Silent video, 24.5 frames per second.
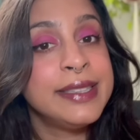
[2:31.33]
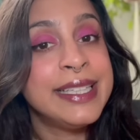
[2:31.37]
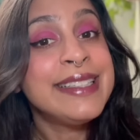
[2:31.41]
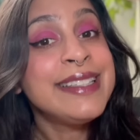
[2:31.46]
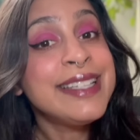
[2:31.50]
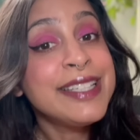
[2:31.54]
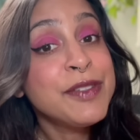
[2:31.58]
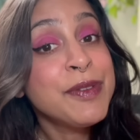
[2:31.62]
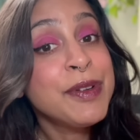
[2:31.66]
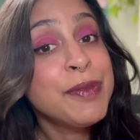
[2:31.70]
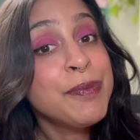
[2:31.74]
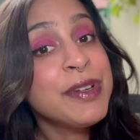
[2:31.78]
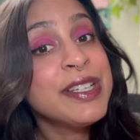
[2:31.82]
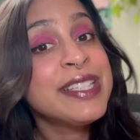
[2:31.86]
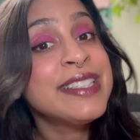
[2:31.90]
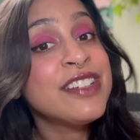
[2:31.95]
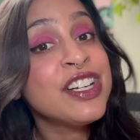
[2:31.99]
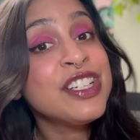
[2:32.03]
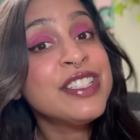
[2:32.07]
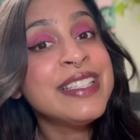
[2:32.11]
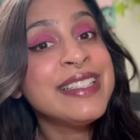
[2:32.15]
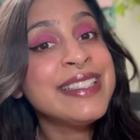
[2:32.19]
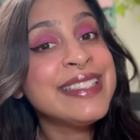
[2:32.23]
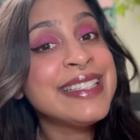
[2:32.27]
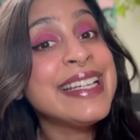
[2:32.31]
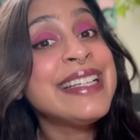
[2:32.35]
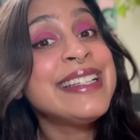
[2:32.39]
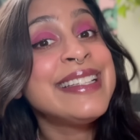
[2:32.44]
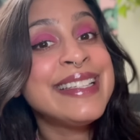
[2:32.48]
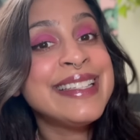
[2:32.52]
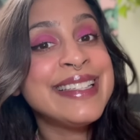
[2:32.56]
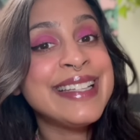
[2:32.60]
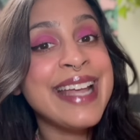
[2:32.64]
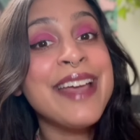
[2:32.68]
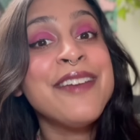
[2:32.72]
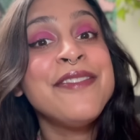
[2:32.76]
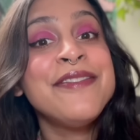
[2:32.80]
This is when we start to see
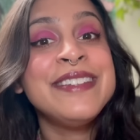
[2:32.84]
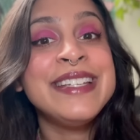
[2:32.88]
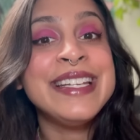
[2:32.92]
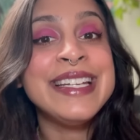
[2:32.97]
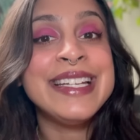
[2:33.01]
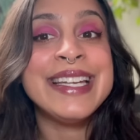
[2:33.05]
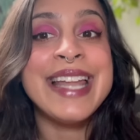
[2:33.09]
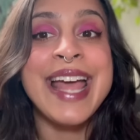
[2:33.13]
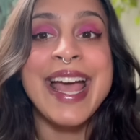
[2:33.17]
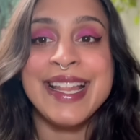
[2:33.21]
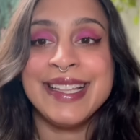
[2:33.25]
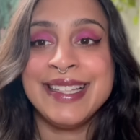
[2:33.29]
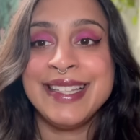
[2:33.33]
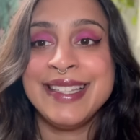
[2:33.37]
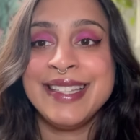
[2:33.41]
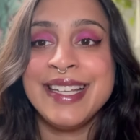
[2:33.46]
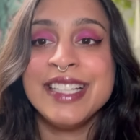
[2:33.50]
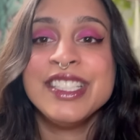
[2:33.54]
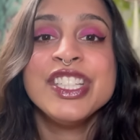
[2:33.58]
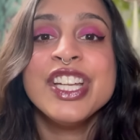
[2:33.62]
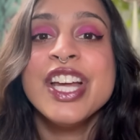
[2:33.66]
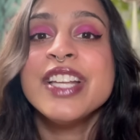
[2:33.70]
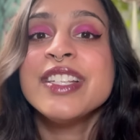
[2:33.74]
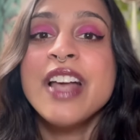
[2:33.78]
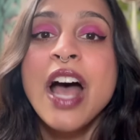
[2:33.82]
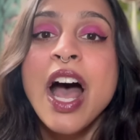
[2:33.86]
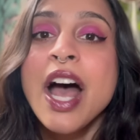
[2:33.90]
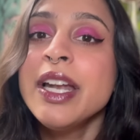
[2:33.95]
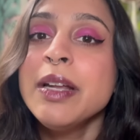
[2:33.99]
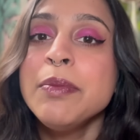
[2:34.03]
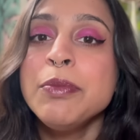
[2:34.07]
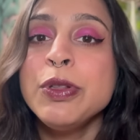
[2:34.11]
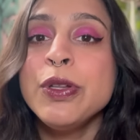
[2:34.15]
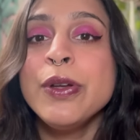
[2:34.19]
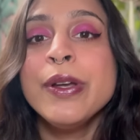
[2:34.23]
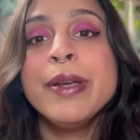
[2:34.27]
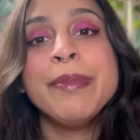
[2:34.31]
safety nets such as
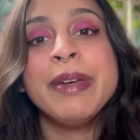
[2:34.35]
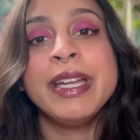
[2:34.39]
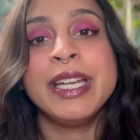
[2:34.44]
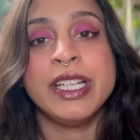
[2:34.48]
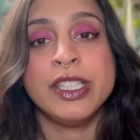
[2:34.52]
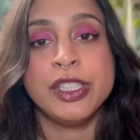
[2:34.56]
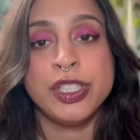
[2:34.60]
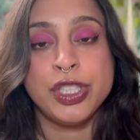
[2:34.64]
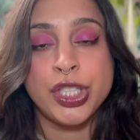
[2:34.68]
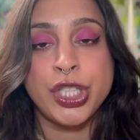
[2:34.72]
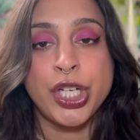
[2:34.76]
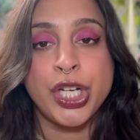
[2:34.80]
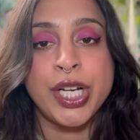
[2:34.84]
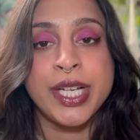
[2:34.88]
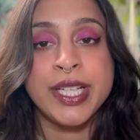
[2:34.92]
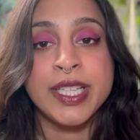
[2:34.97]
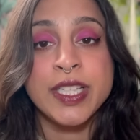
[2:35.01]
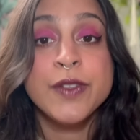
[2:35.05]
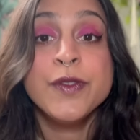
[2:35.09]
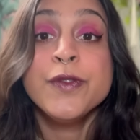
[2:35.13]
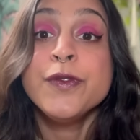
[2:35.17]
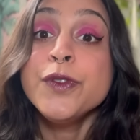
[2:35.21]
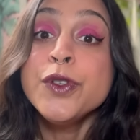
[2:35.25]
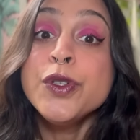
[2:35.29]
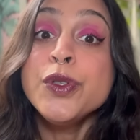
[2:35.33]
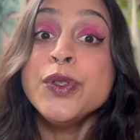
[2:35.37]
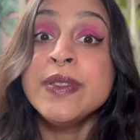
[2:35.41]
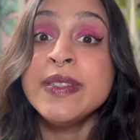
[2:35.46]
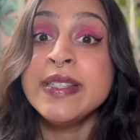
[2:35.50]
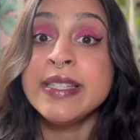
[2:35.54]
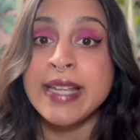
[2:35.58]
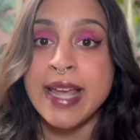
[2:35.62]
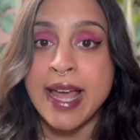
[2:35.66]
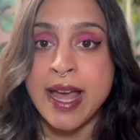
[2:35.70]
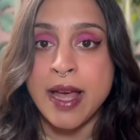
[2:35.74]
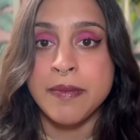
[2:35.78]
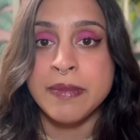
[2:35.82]
unemployment insurance, food
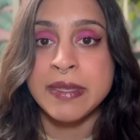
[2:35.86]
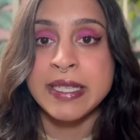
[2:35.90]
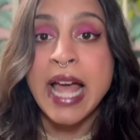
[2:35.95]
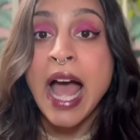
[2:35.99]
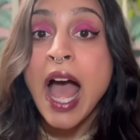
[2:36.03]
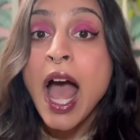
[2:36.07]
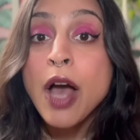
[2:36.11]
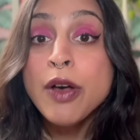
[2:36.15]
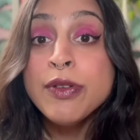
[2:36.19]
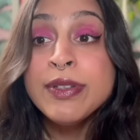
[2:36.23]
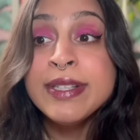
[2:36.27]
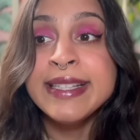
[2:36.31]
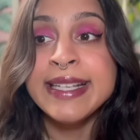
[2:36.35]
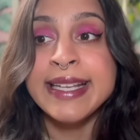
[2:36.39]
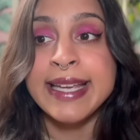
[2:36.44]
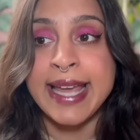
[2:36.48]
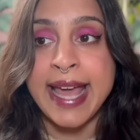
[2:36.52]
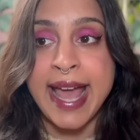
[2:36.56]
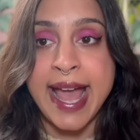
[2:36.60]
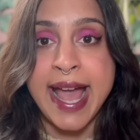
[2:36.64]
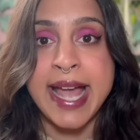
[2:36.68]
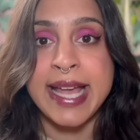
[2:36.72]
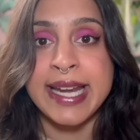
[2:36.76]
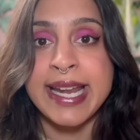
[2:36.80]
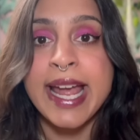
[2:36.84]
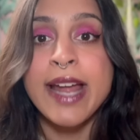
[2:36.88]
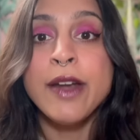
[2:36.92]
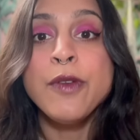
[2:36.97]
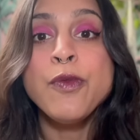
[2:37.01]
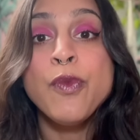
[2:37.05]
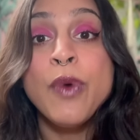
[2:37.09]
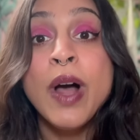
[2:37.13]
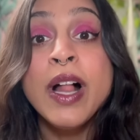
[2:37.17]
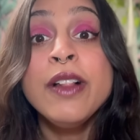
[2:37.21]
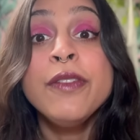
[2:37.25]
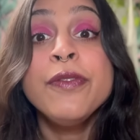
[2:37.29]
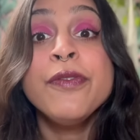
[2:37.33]
stamps, housing aid,
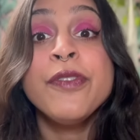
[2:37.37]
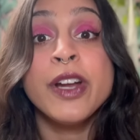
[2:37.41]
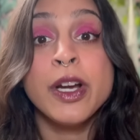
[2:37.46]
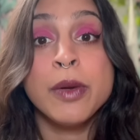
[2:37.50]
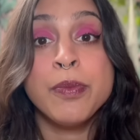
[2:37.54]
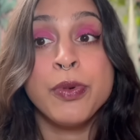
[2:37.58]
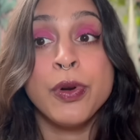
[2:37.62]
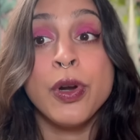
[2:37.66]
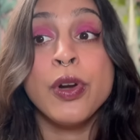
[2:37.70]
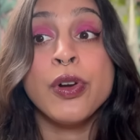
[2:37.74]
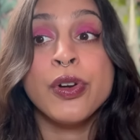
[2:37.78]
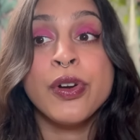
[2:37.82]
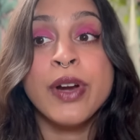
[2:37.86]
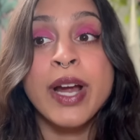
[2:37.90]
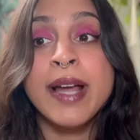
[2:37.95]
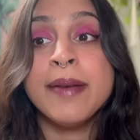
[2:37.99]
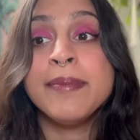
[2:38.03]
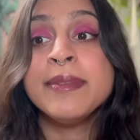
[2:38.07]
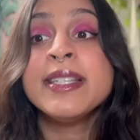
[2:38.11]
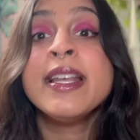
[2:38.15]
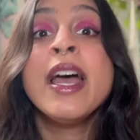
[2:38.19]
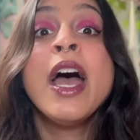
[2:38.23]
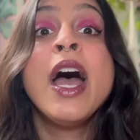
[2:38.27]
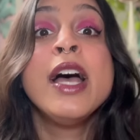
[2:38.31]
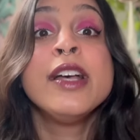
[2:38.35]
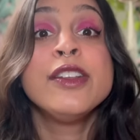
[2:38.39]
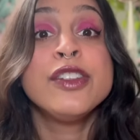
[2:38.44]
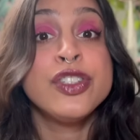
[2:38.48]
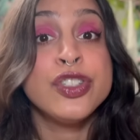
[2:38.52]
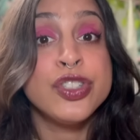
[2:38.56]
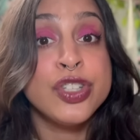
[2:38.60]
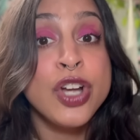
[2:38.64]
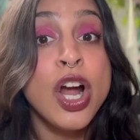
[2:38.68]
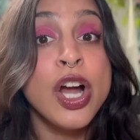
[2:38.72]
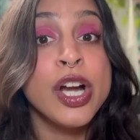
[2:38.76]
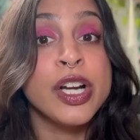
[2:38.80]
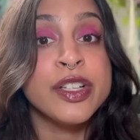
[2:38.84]
and welfare programs
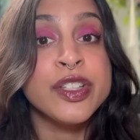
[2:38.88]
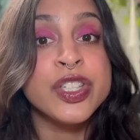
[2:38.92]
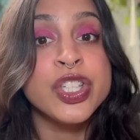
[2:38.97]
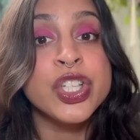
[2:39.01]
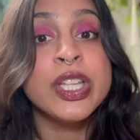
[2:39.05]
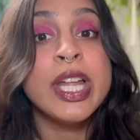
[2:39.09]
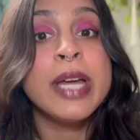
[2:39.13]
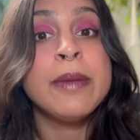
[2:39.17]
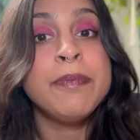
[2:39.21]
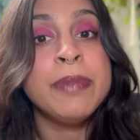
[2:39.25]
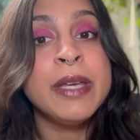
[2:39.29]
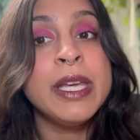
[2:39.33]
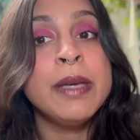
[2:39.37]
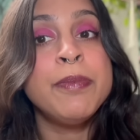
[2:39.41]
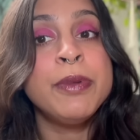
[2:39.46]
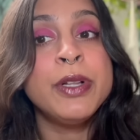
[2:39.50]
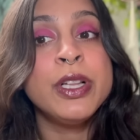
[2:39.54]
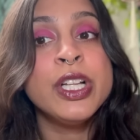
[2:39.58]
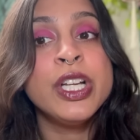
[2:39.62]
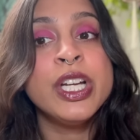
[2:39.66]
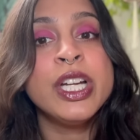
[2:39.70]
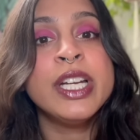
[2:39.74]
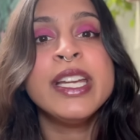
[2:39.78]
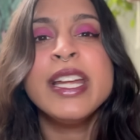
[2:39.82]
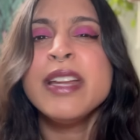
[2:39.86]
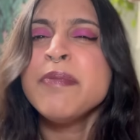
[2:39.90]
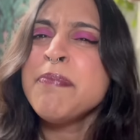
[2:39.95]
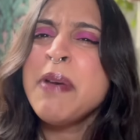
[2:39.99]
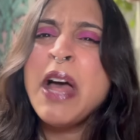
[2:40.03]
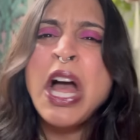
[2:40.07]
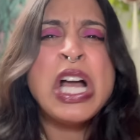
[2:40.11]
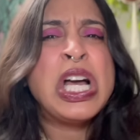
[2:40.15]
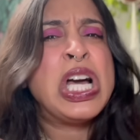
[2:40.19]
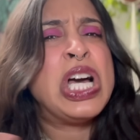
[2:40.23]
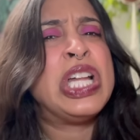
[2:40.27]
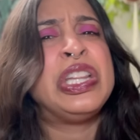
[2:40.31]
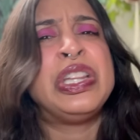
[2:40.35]
start so that people could get
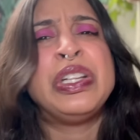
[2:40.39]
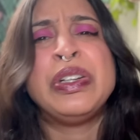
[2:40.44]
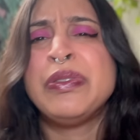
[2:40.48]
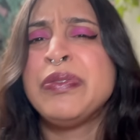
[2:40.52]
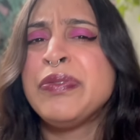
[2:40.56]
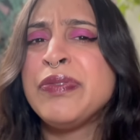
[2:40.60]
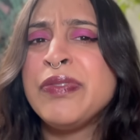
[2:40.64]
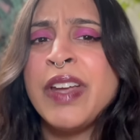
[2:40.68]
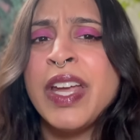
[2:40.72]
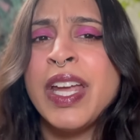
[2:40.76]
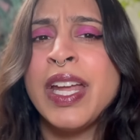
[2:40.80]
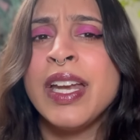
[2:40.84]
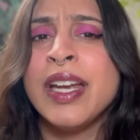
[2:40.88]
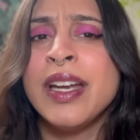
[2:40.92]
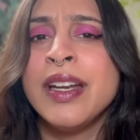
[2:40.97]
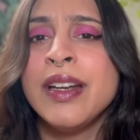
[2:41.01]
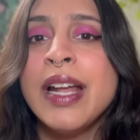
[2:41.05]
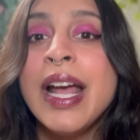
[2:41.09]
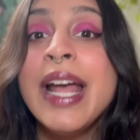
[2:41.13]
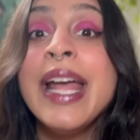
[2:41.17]
back on their feet.